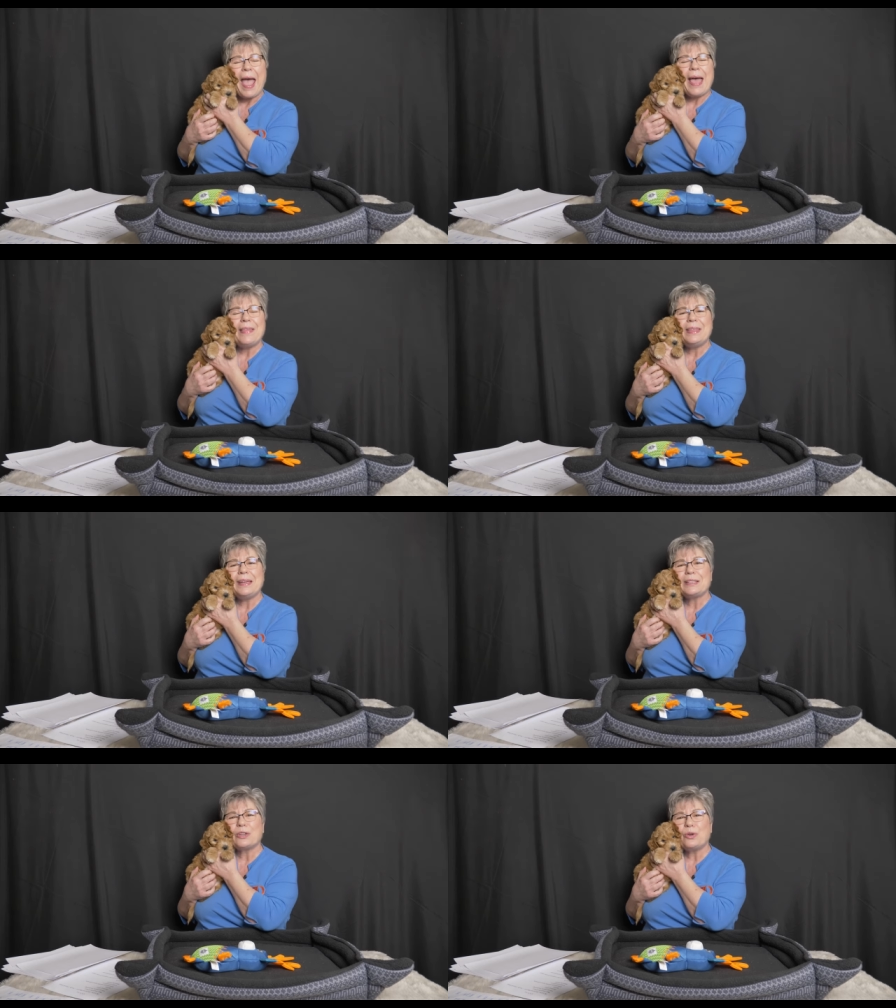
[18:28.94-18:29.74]
And
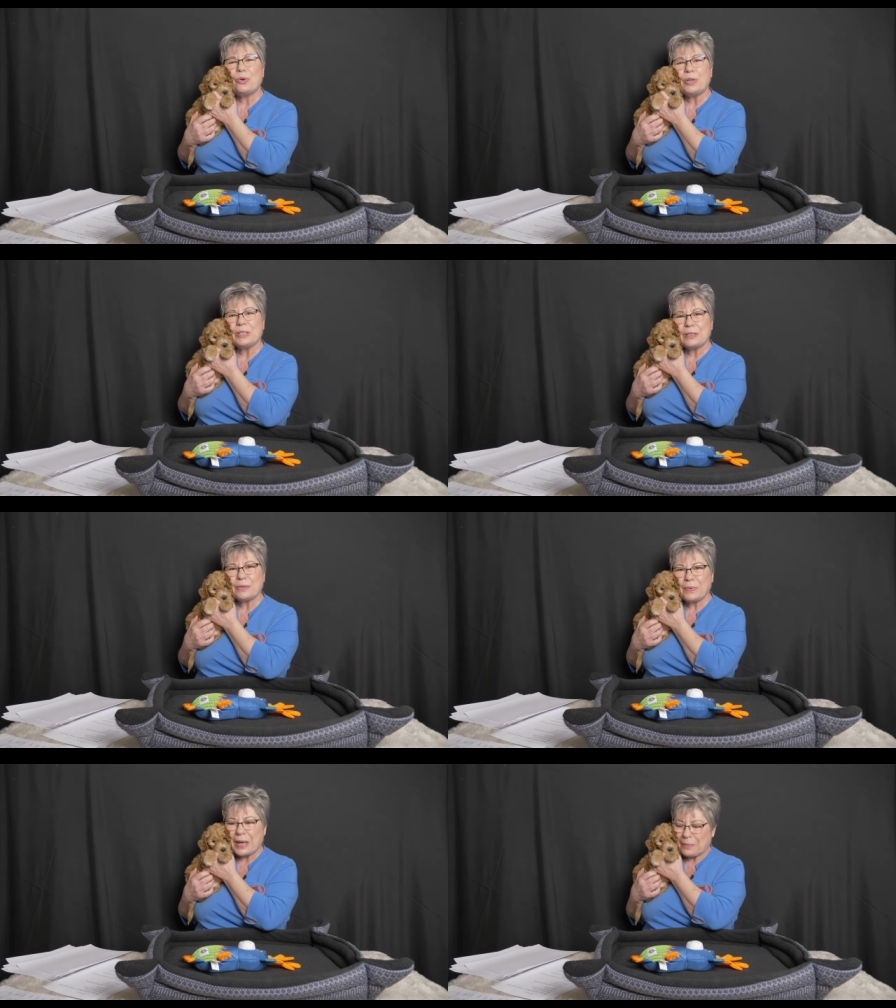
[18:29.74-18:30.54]
this
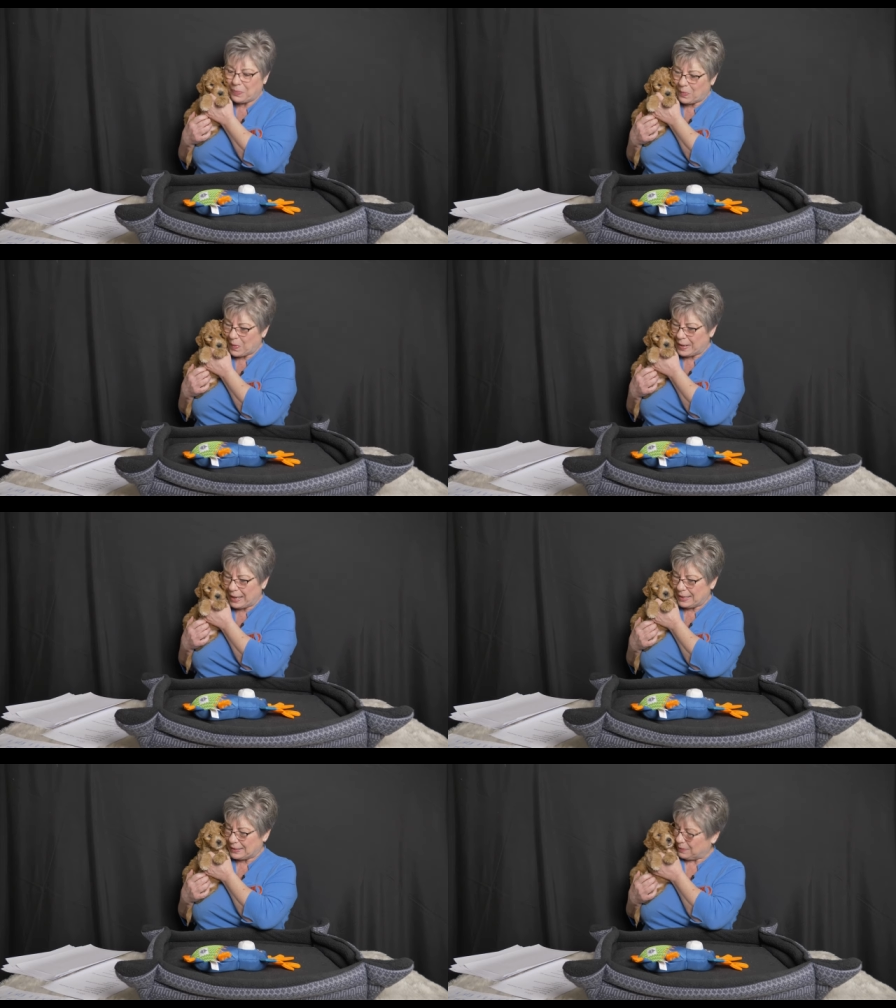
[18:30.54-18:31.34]
gorgeous red boy
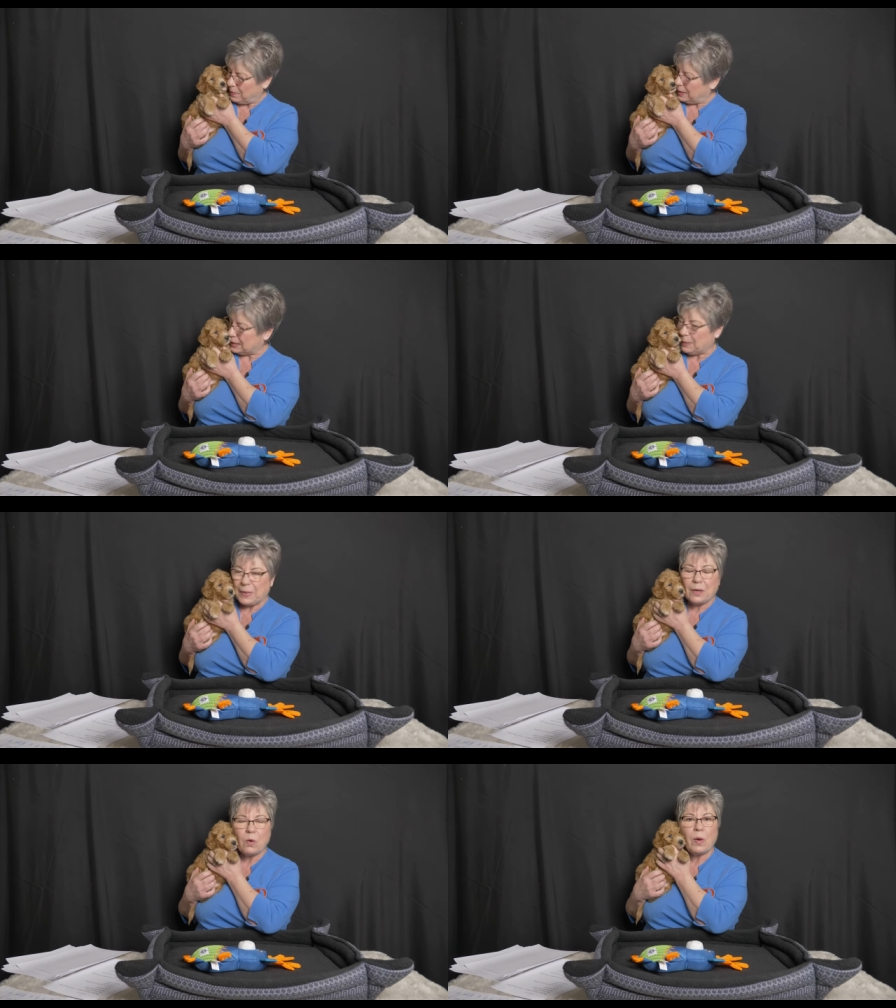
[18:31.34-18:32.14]
is going to
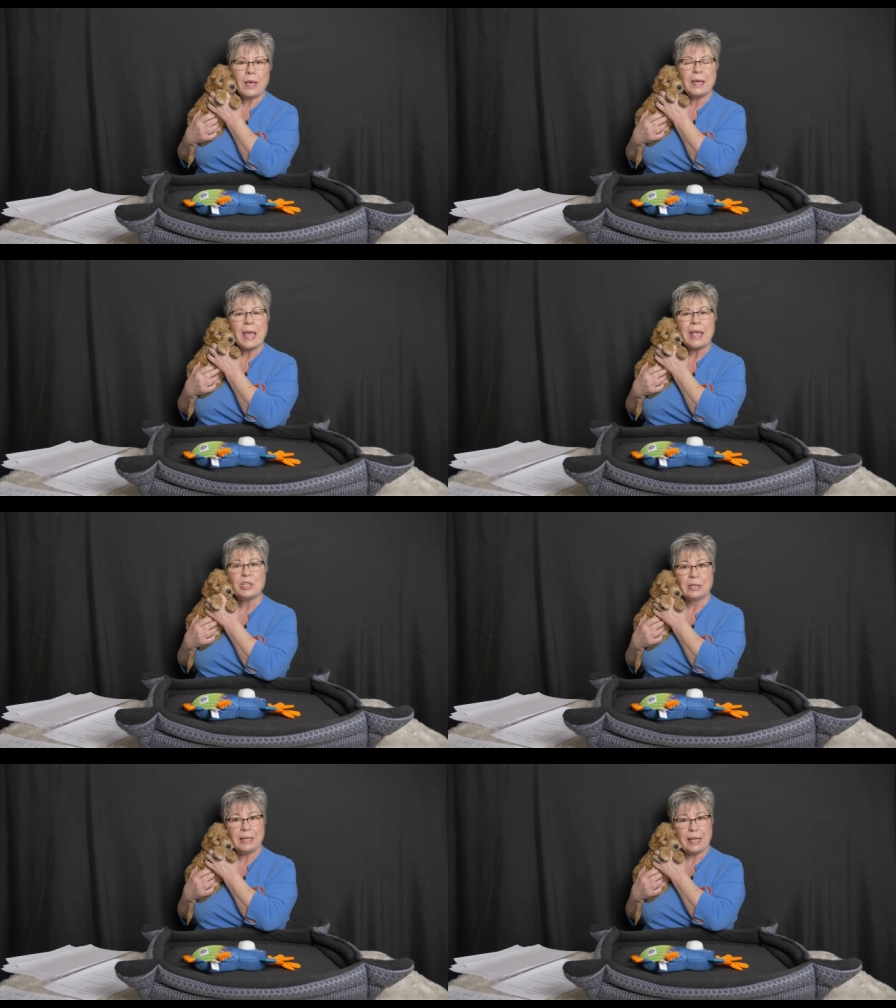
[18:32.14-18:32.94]
be going
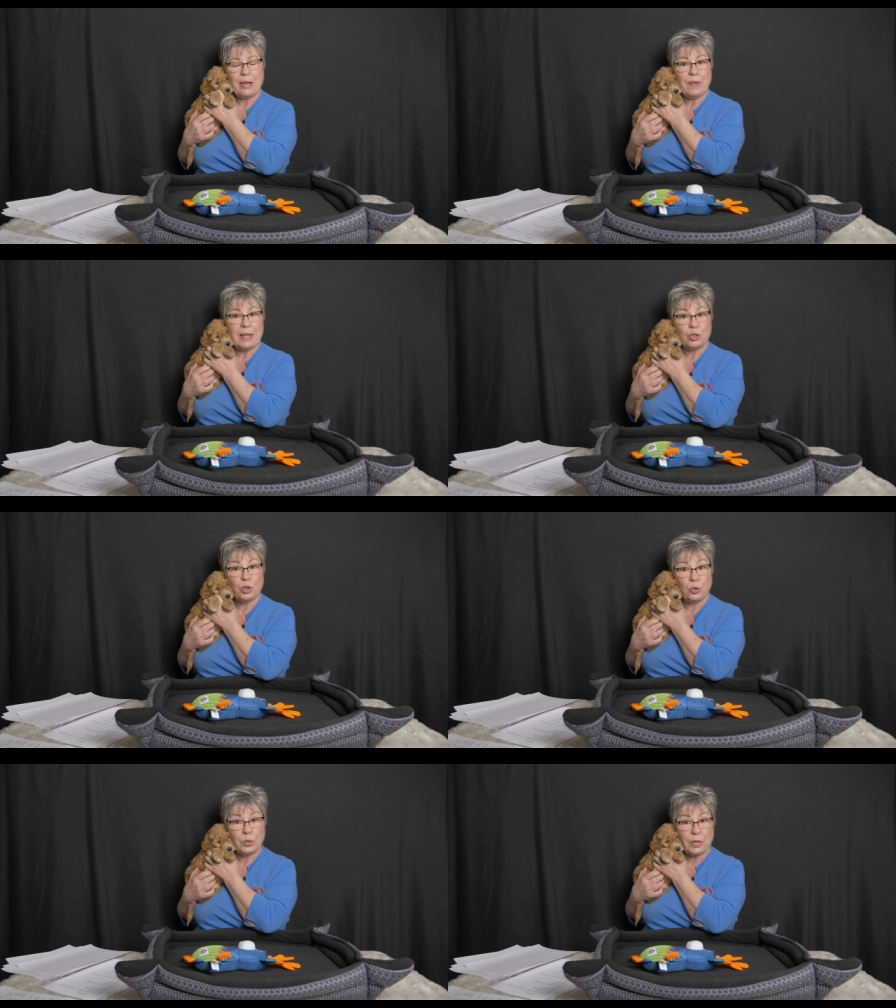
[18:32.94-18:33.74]
to live in
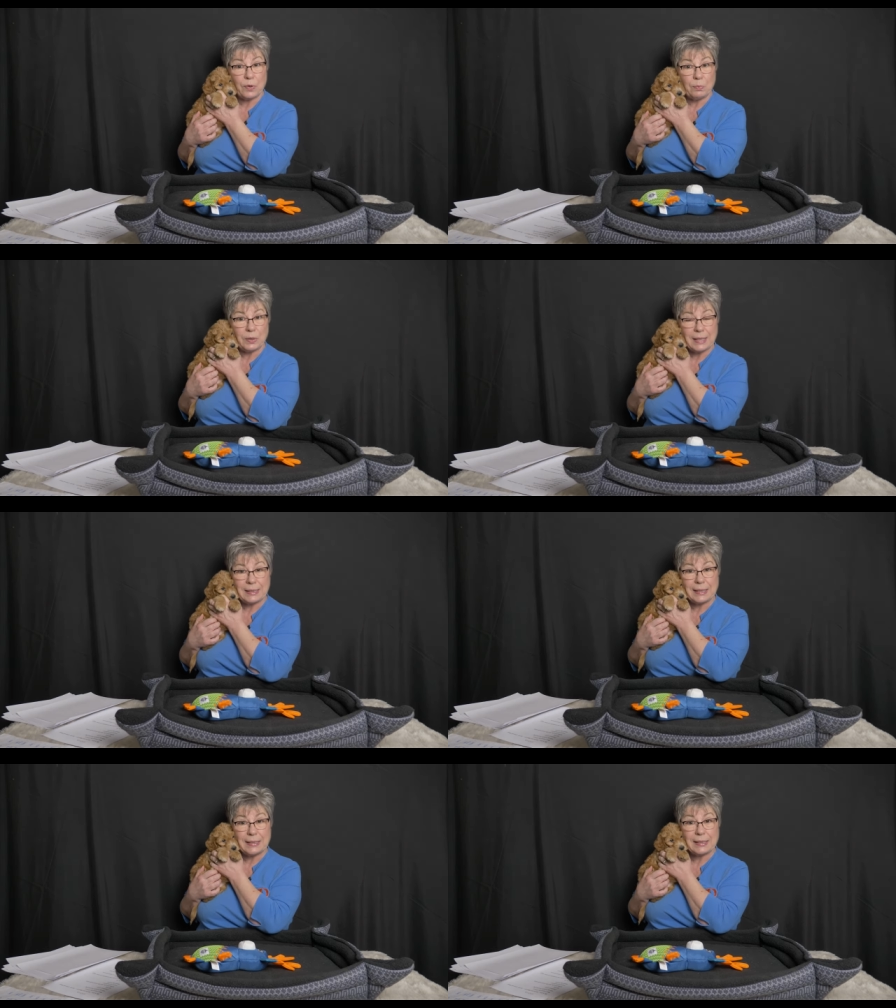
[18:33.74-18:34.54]
two different
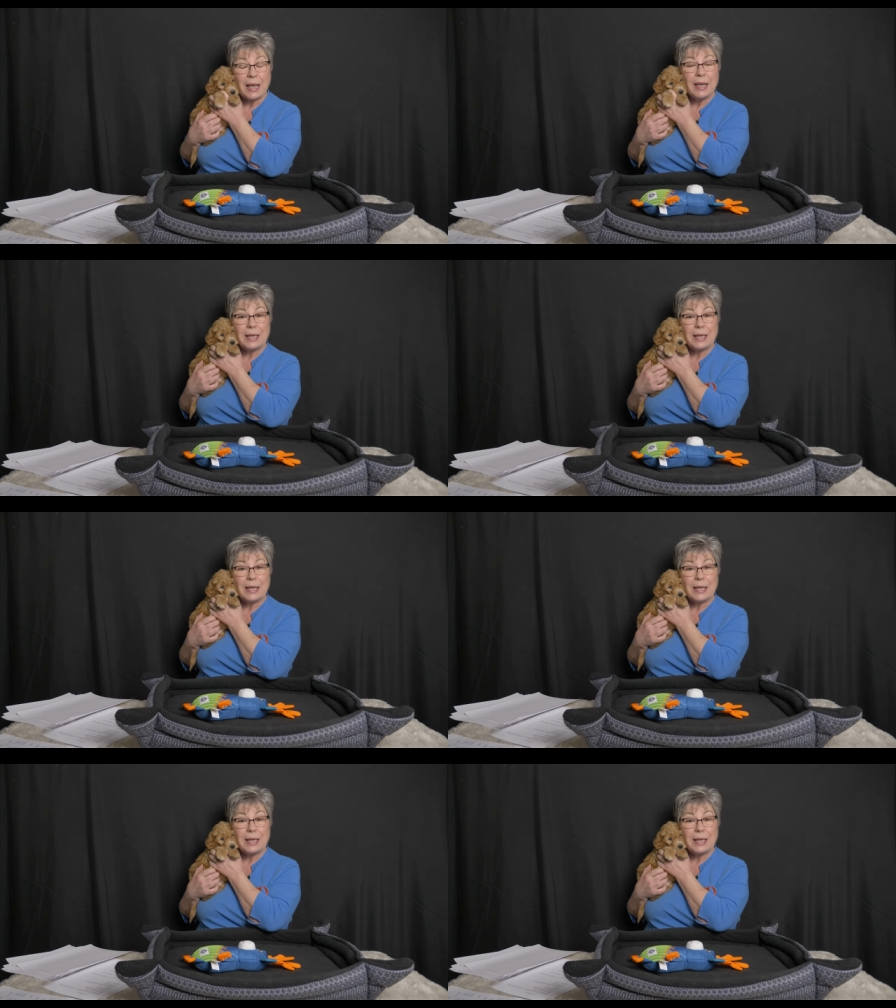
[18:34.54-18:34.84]
places.